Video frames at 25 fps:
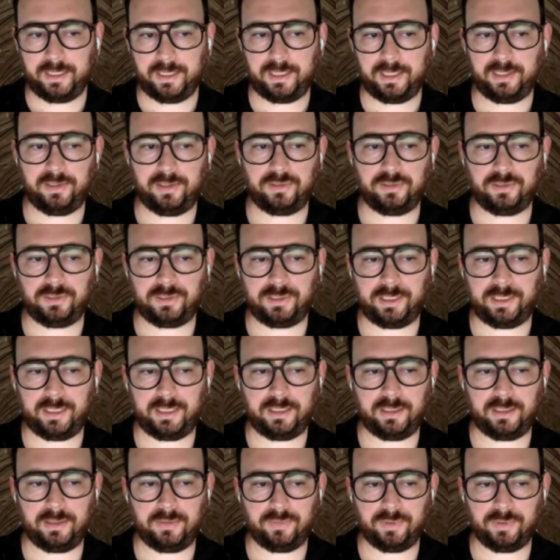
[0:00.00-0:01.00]
And
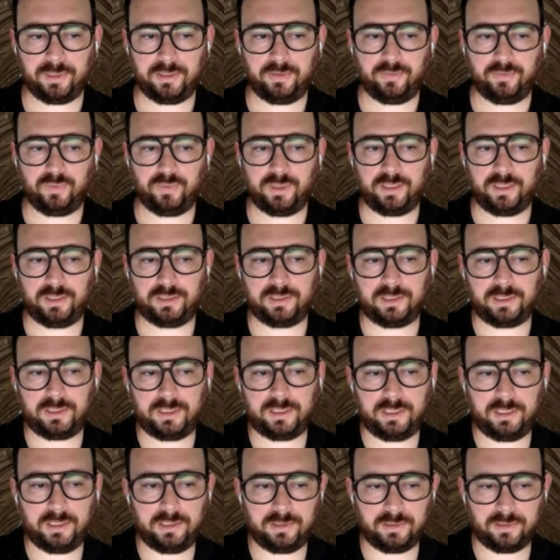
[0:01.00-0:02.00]
understanding really what is a
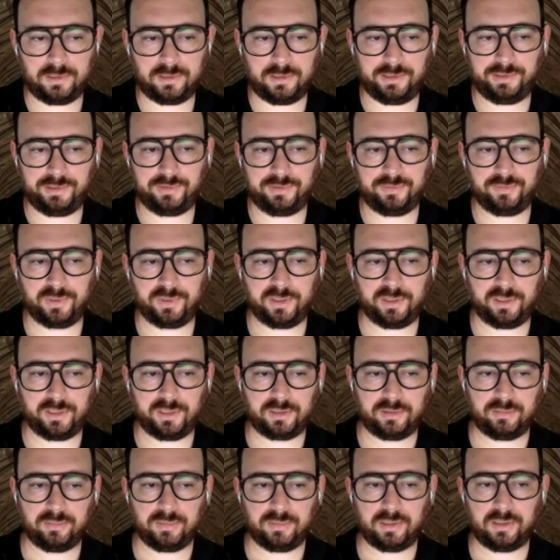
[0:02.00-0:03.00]
single linear
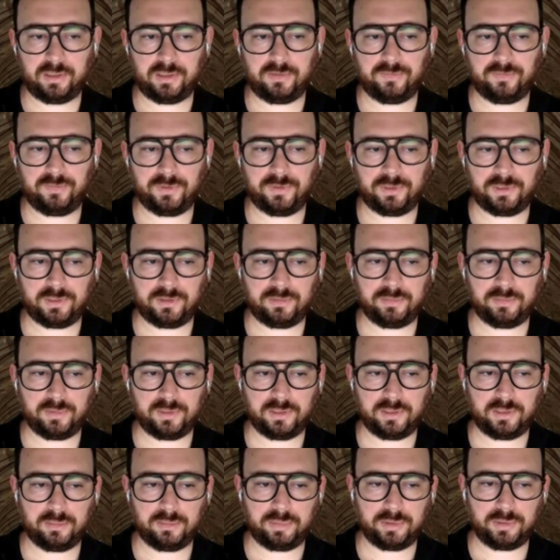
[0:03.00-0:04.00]
regression model versus
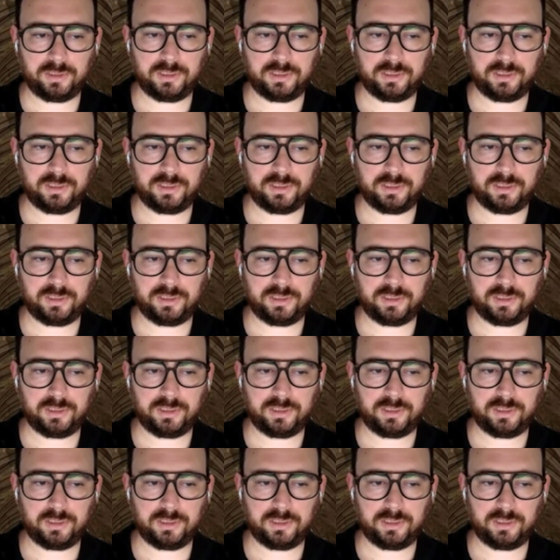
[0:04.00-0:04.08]
multiple.